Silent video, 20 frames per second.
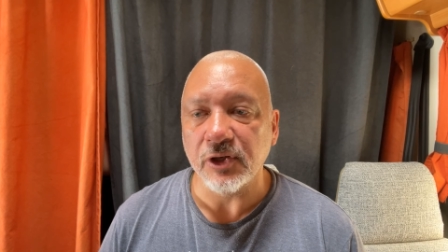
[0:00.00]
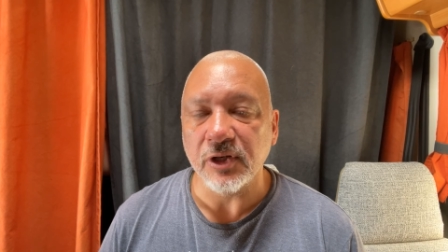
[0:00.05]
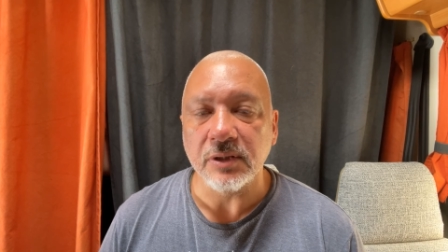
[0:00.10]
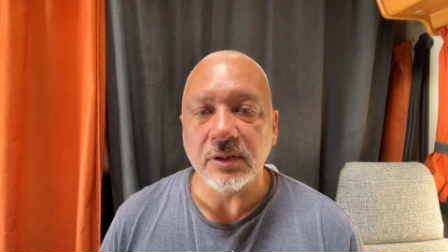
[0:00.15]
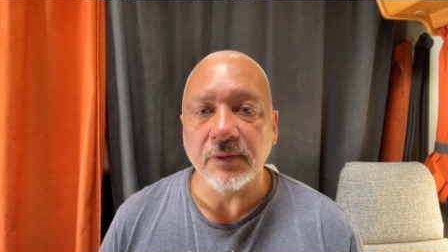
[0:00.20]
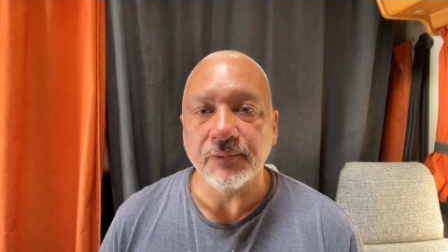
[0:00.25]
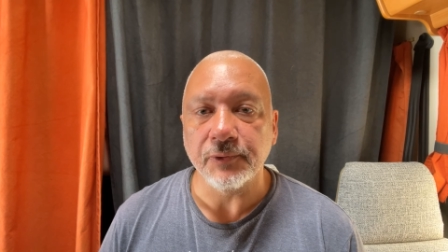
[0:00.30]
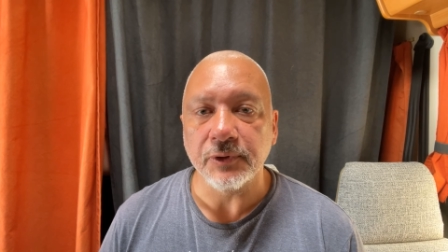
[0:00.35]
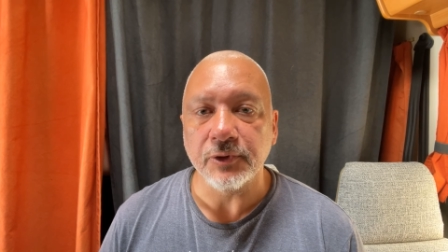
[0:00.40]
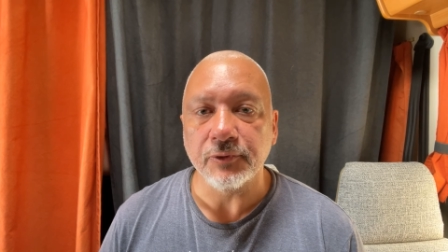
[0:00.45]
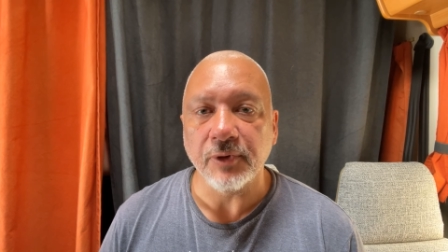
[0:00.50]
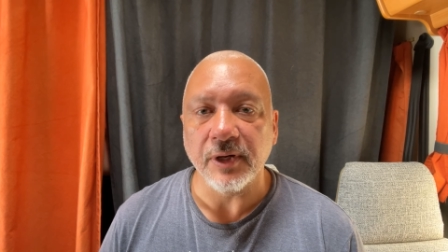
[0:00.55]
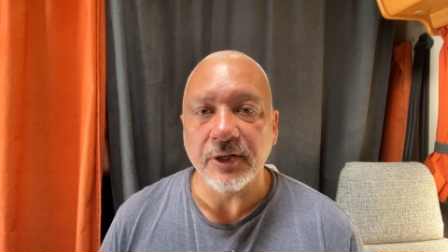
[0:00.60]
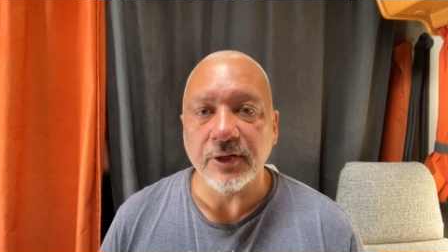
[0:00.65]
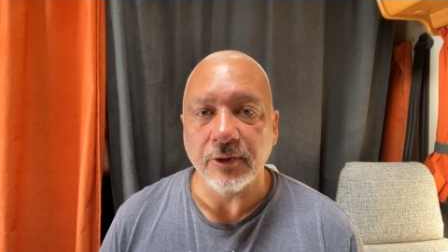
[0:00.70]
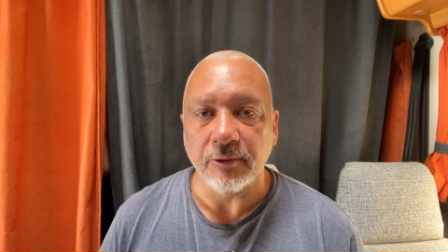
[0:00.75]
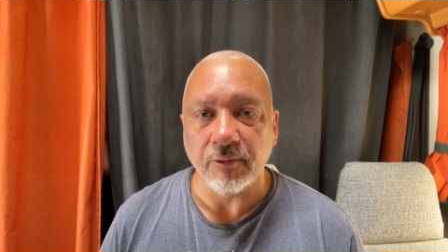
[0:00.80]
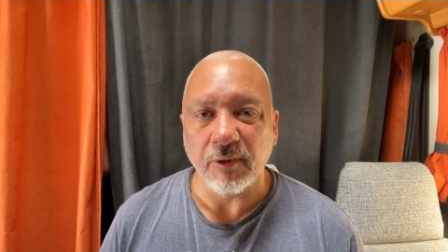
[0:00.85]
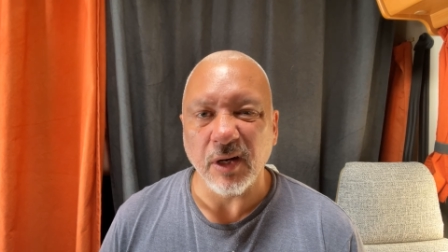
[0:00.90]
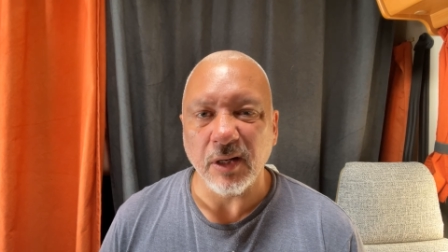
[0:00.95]
just a
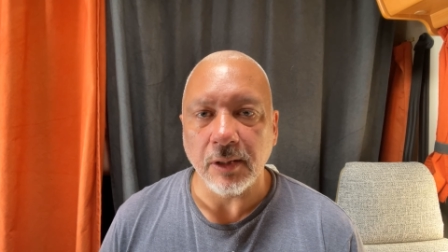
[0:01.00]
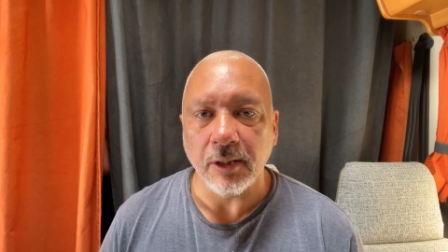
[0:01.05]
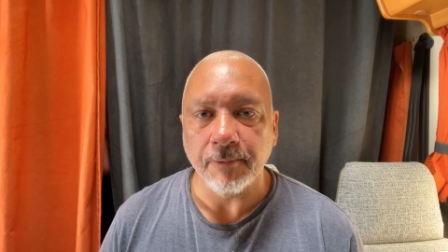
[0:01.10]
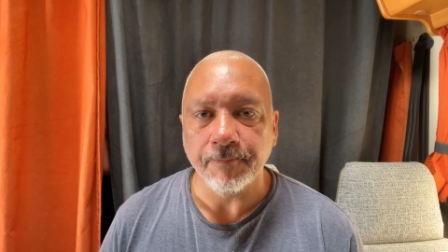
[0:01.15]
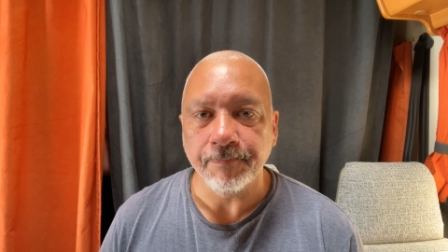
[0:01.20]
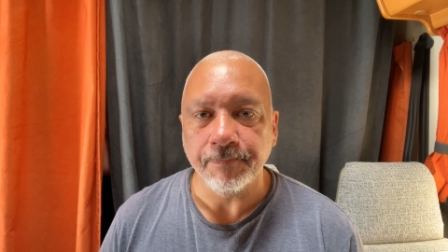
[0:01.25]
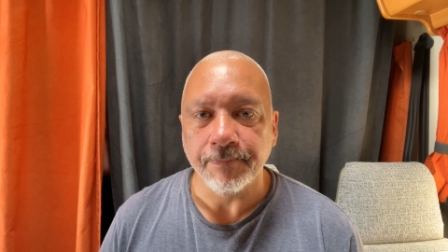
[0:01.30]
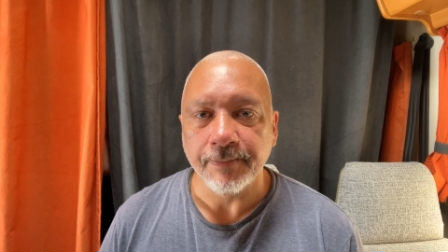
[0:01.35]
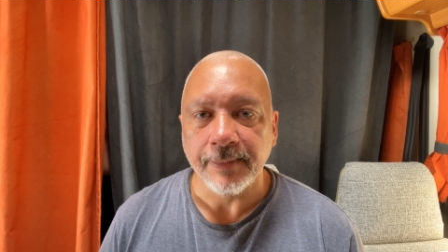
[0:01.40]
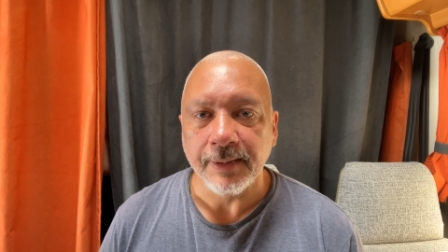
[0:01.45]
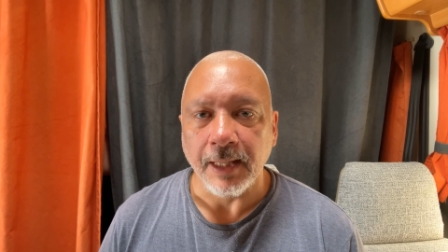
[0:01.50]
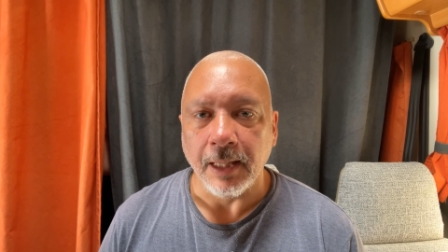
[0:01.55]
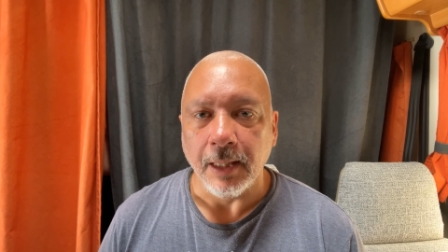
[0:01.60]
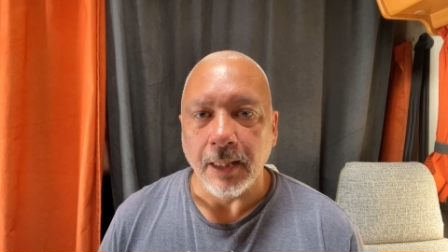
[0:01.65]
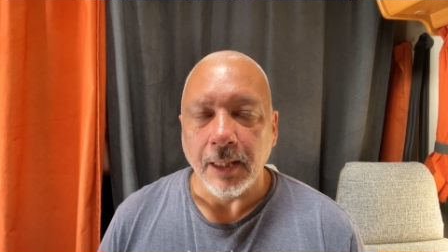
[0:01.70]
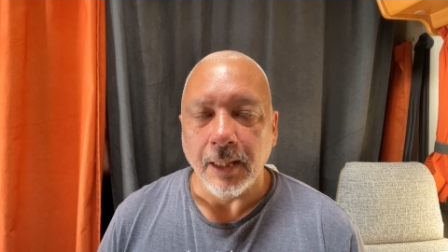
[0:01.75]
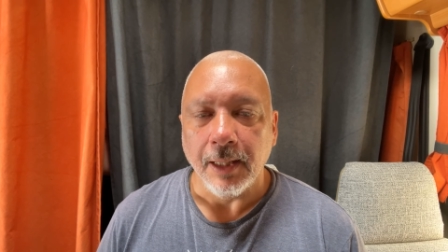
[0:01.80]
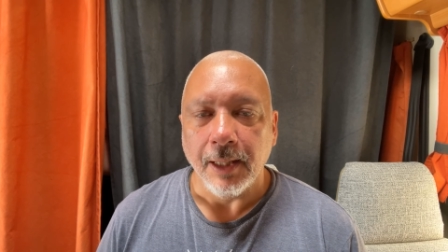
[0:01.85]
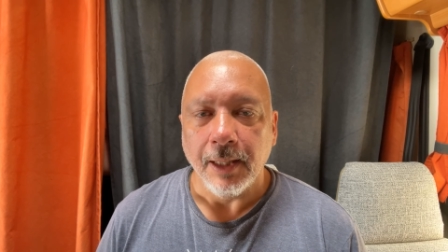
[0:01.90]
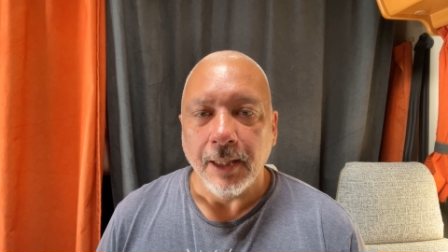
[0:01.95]
frustration right now.
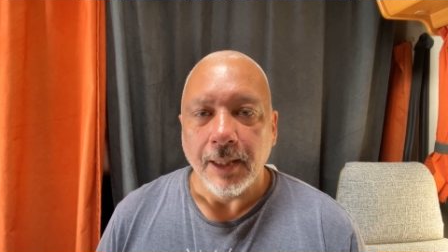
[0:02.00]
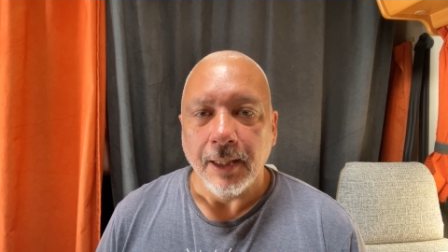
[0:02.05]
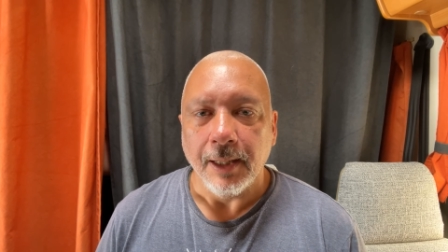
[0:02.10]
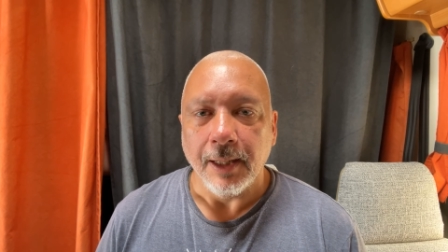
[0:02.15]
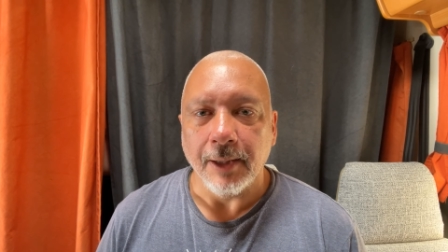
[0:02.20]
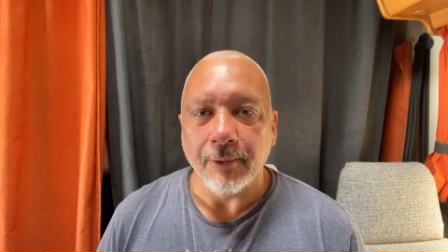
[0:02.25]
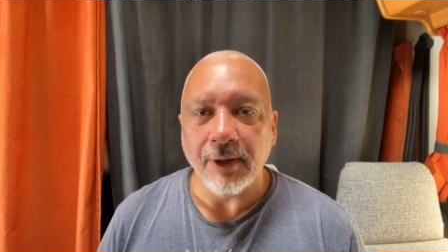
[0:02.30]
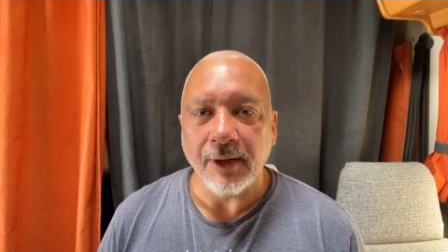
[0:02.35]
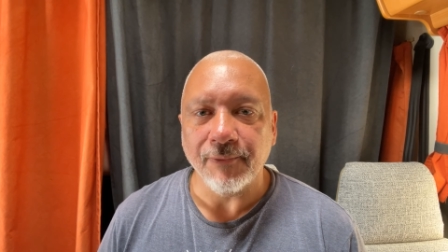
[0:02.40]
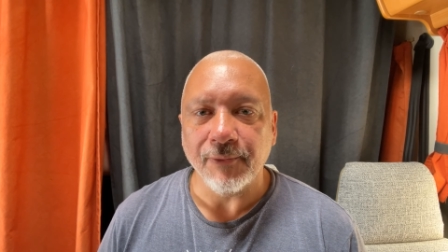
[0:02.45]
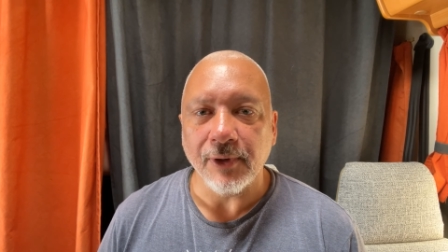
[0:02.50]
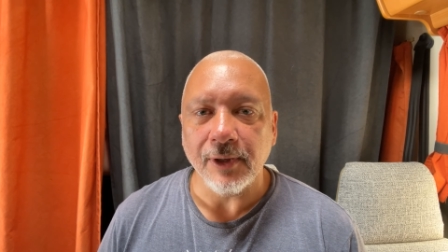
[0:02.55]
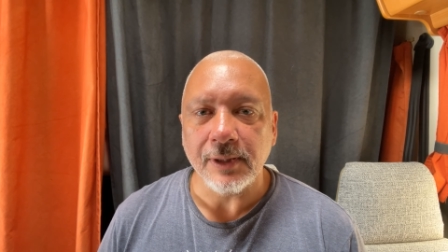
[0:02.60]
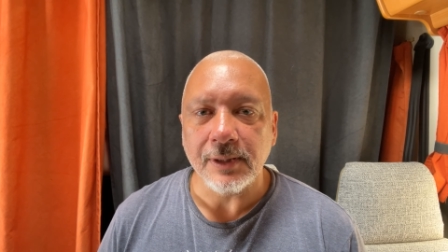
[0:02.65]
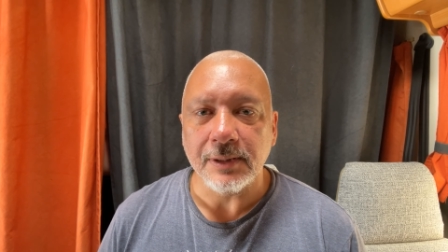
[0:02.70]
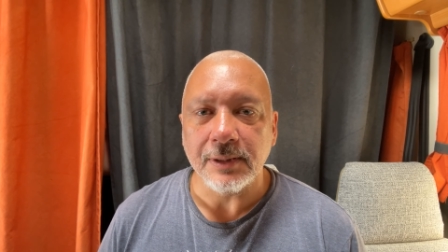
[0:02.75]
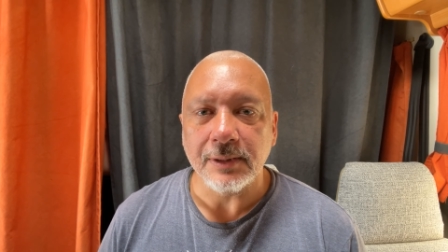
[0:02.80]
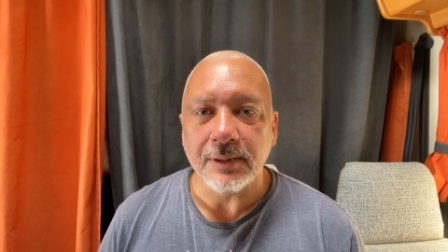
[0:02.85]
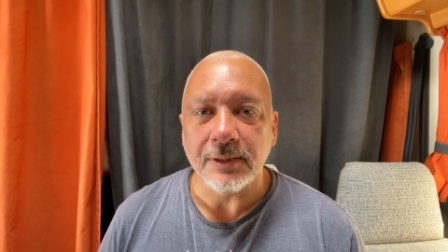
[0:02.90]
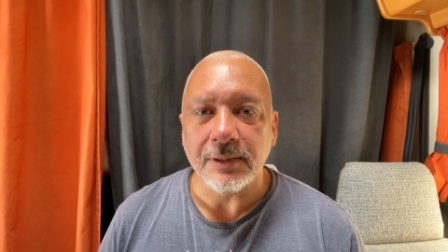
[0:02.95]
All right,
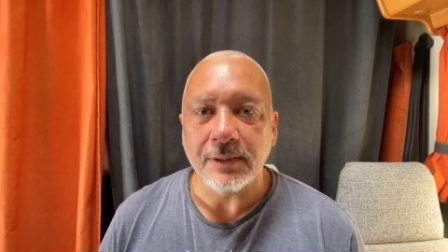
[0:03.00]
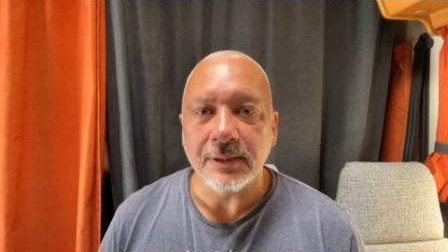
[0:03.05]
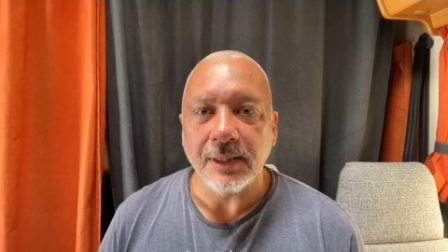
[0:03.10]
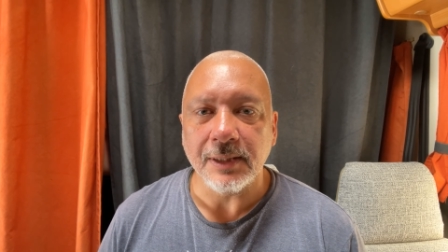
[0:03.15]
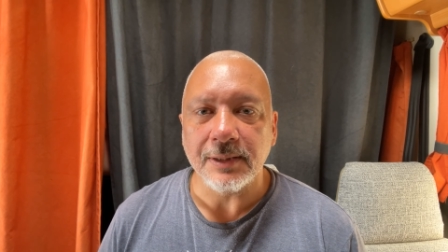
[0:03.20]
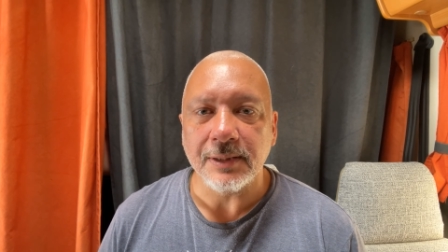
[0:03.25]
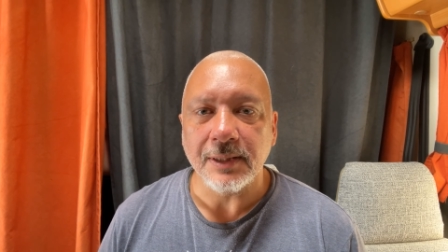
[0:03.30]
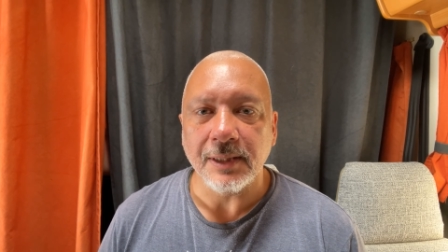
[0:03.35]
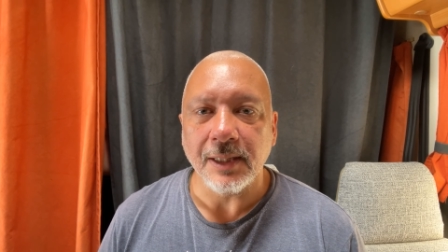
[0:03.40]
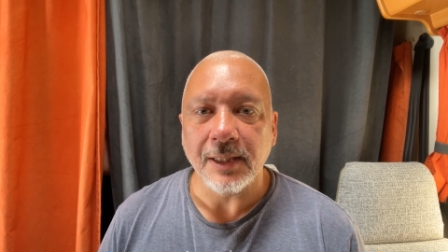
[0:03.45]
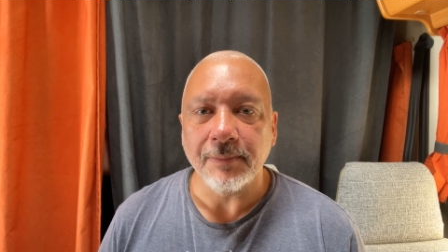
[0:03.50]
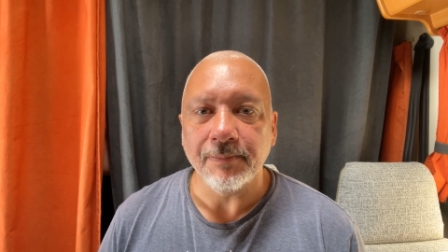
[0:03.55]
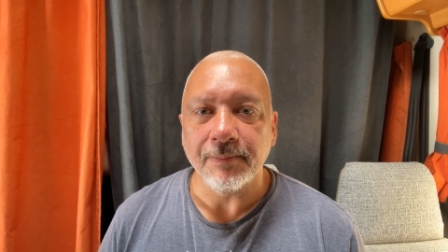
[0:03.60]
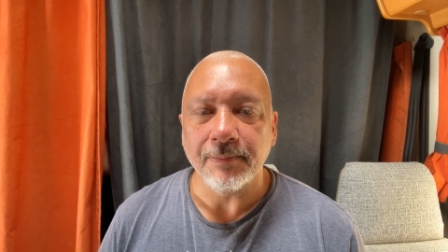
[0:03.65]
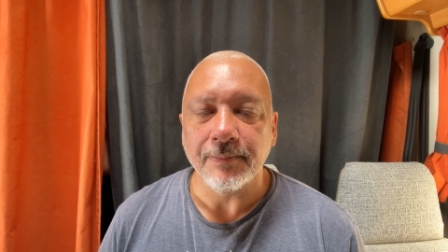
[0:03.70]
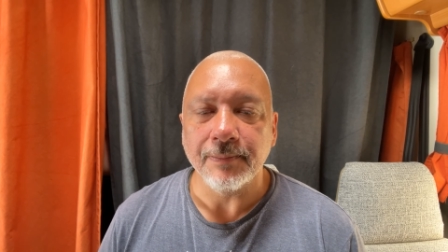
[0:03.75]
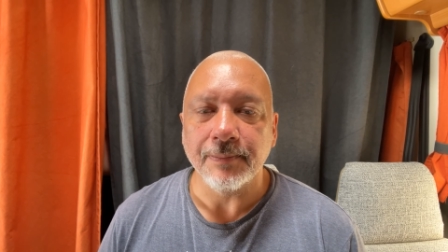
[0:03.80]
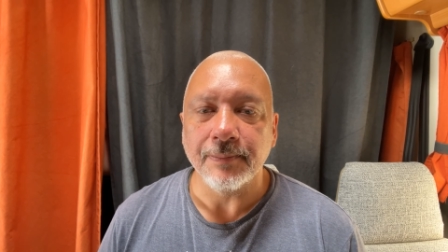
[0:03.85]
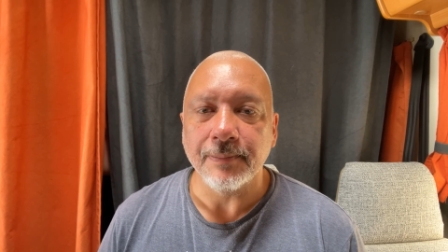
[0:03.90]
folks, until next time,